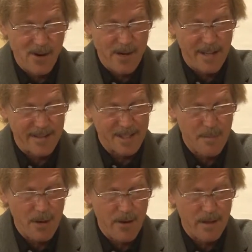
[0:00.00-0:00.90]
near death
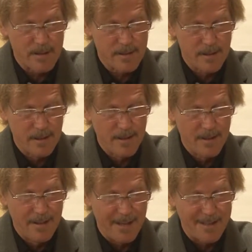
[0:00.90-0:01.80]
experience
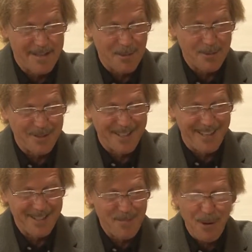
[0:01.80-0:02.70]
and subsequently
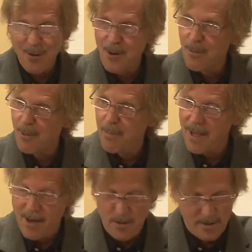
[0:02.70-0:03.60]
gains paranormal
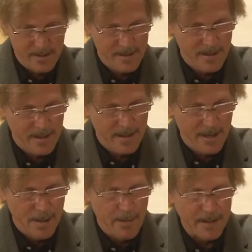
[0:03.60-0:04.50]
powers
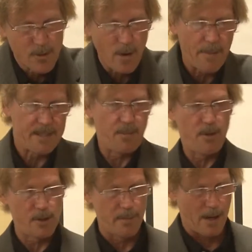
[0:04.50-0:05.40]
being described as
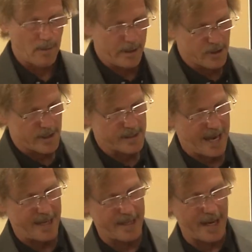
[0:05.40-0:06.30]
spiritual but not religious. And in